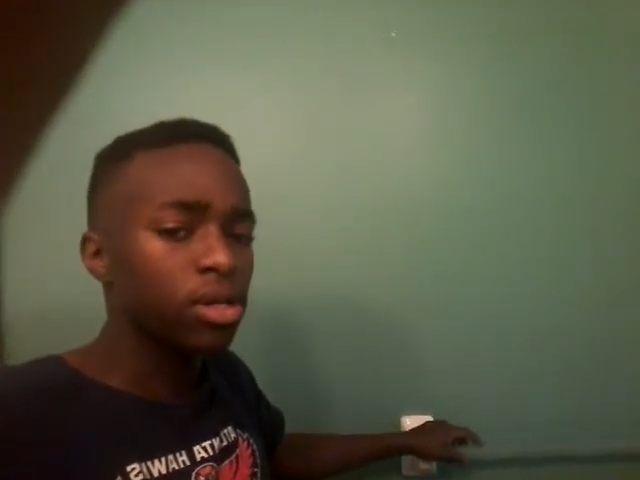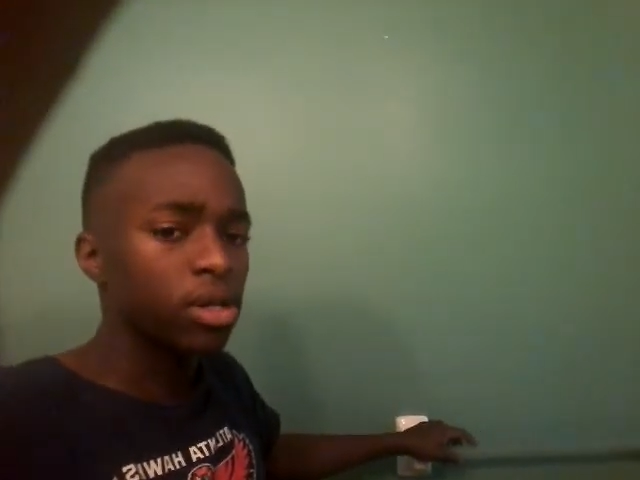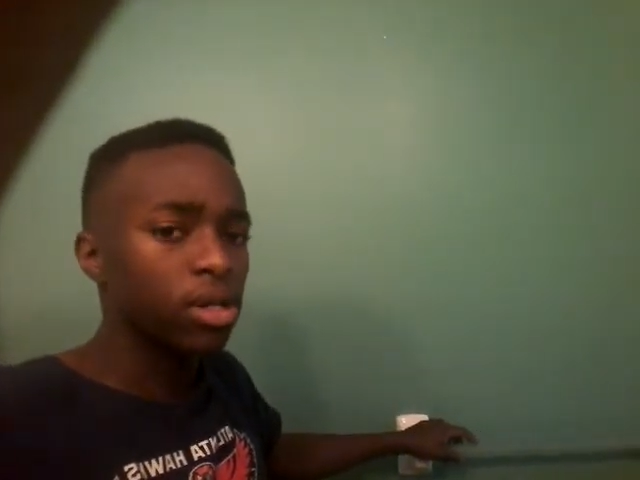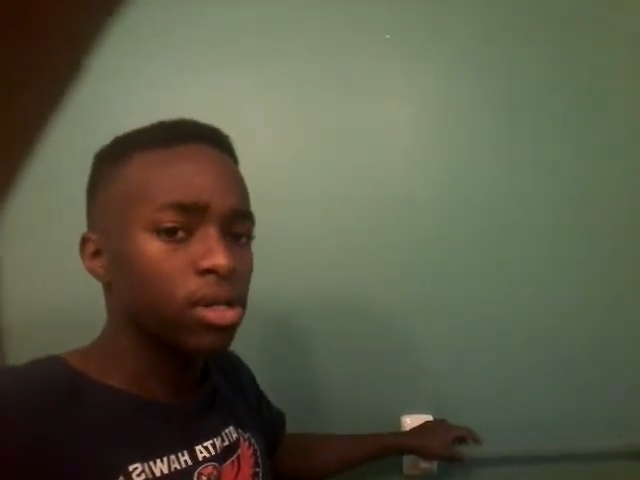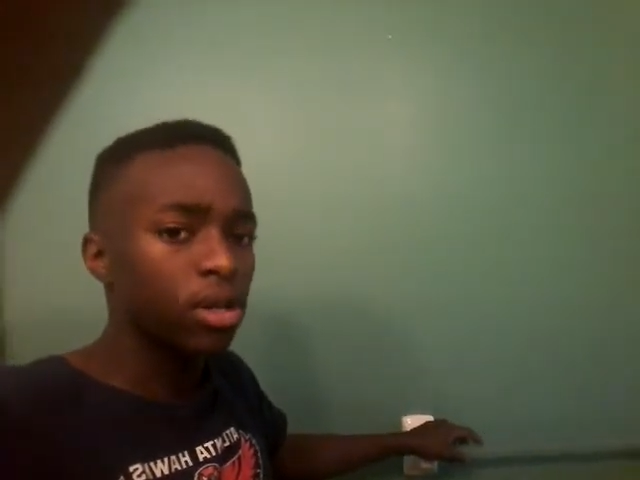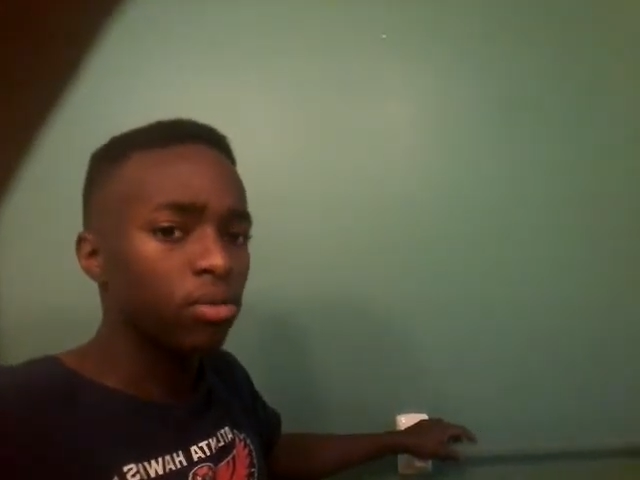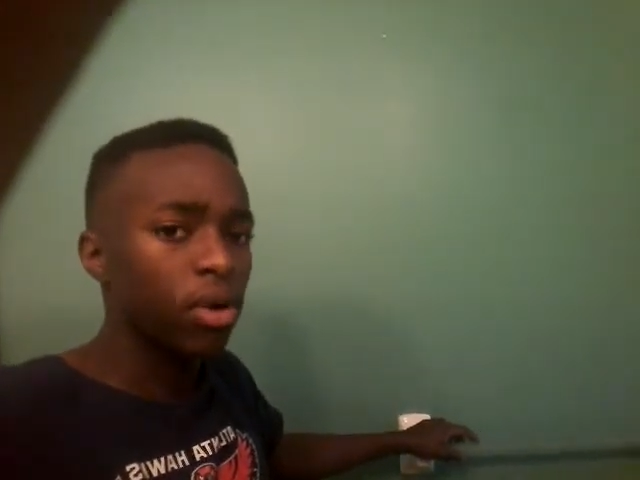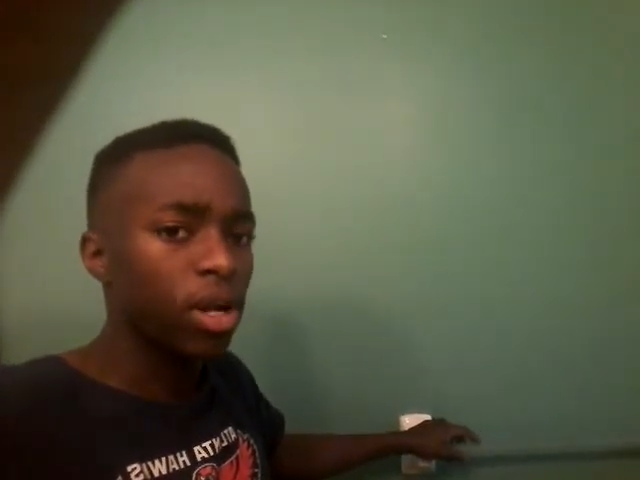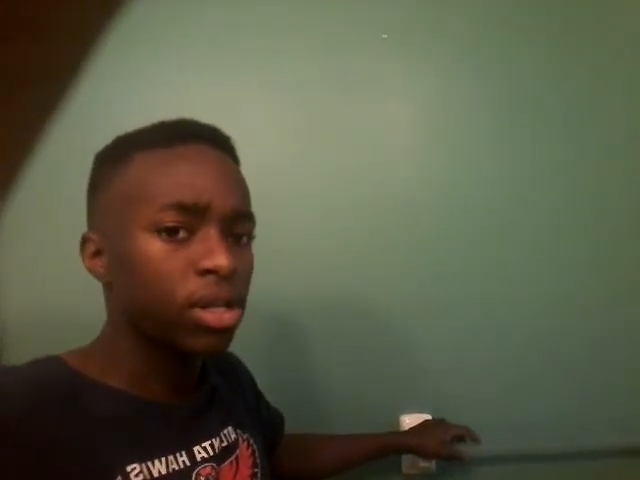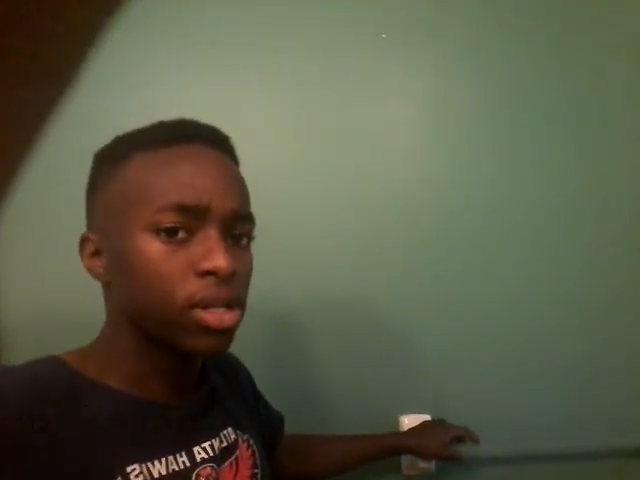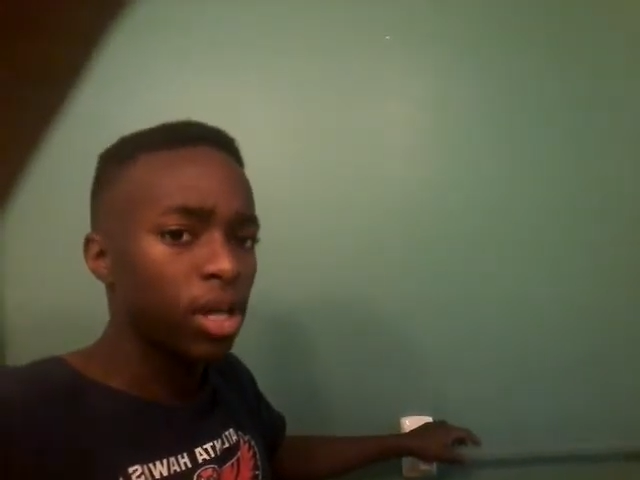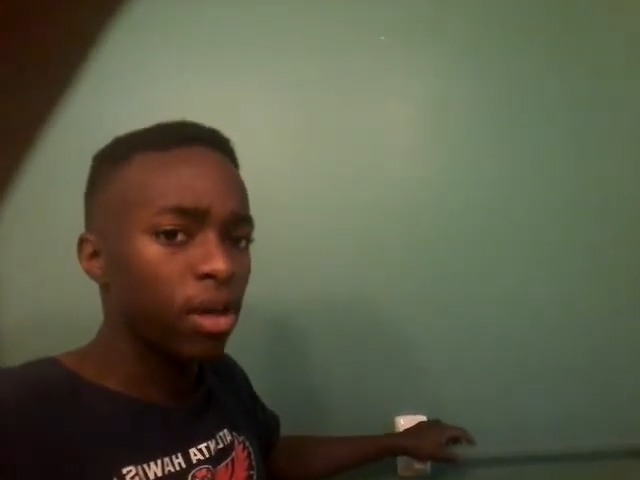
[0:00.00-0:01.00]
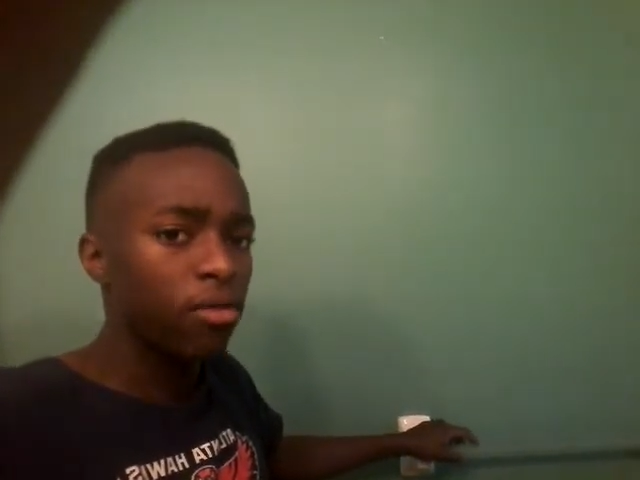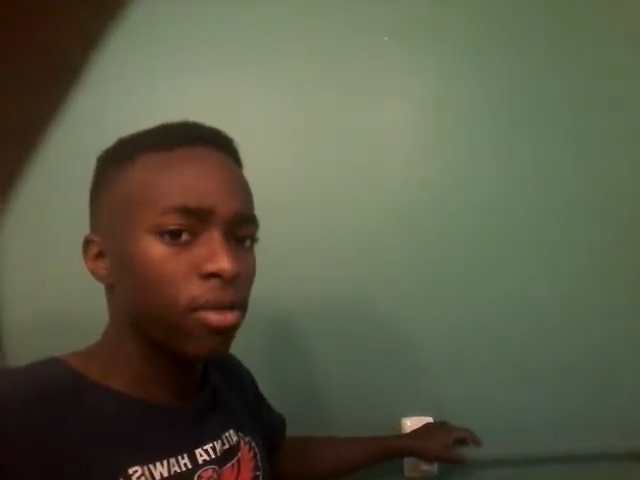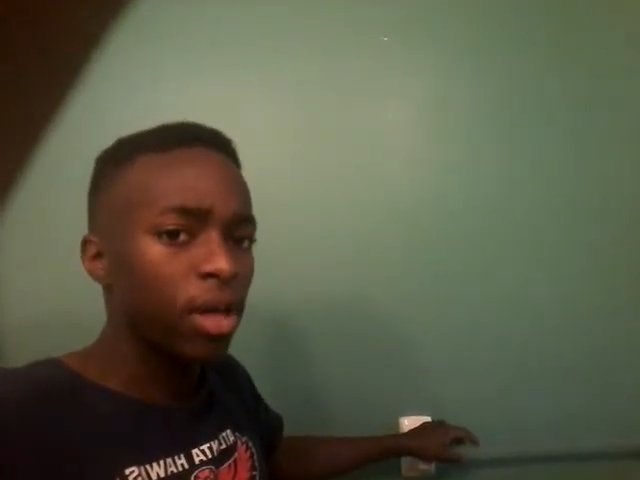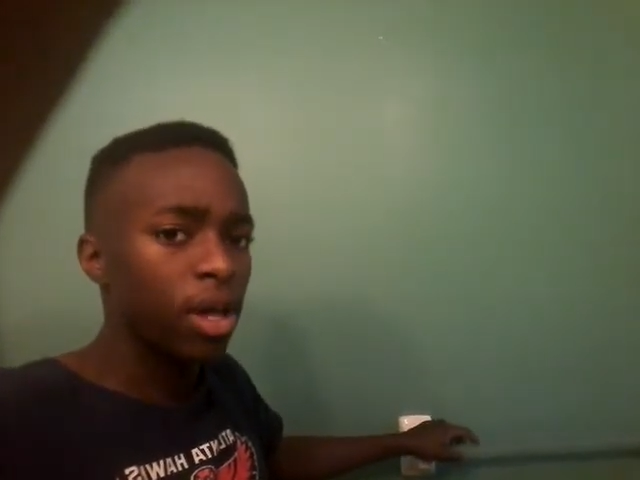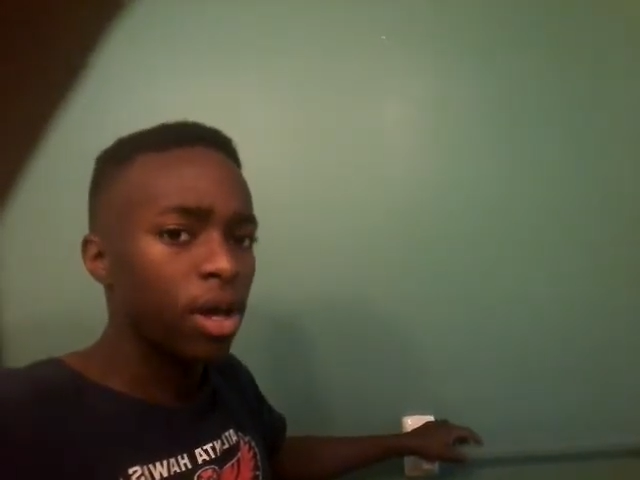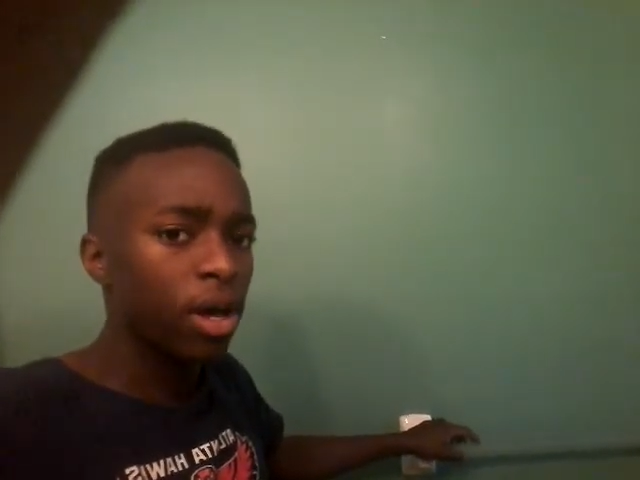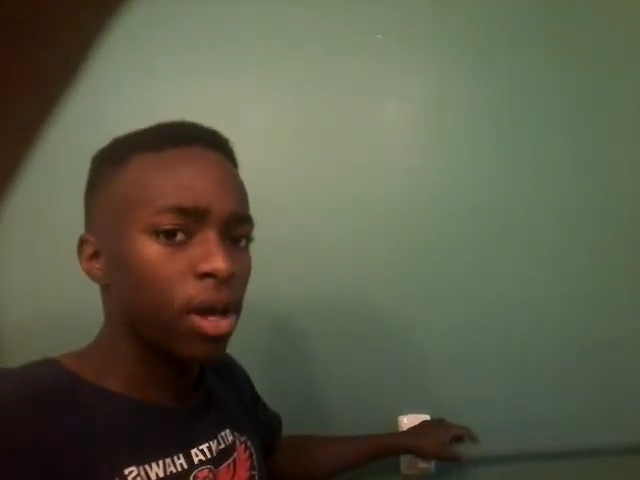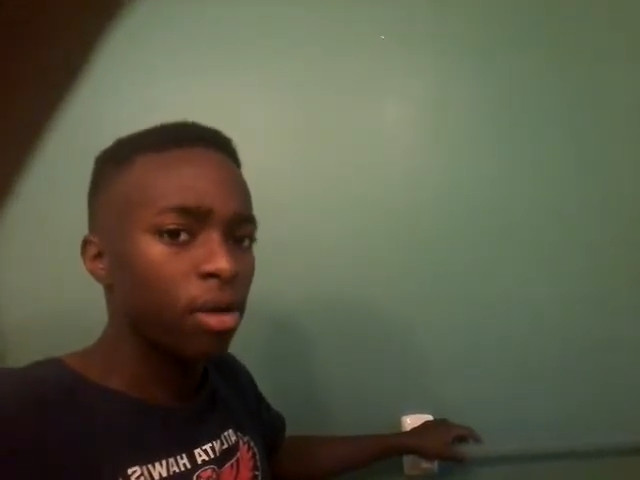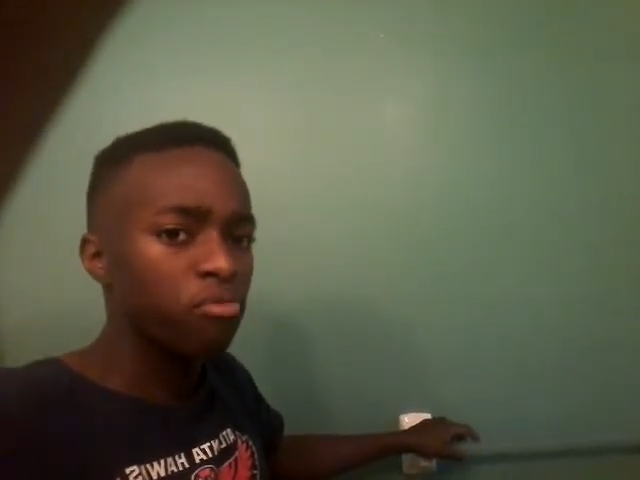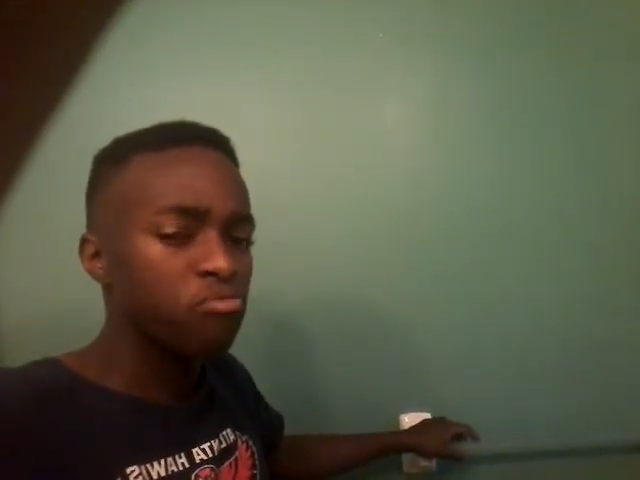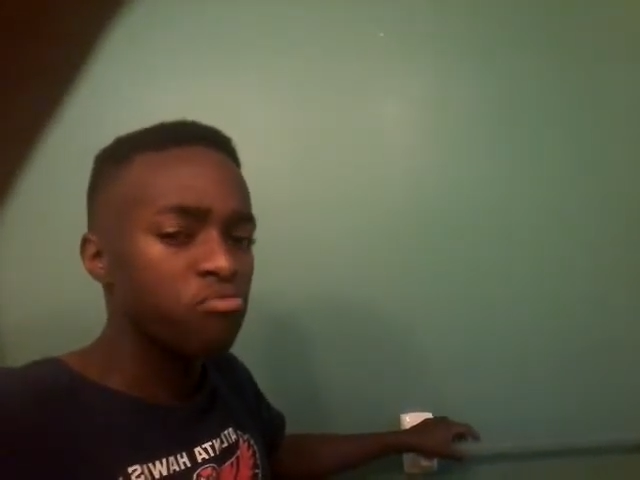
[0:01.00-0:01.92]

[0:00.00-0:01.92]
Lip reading: Seth Rollins, I give that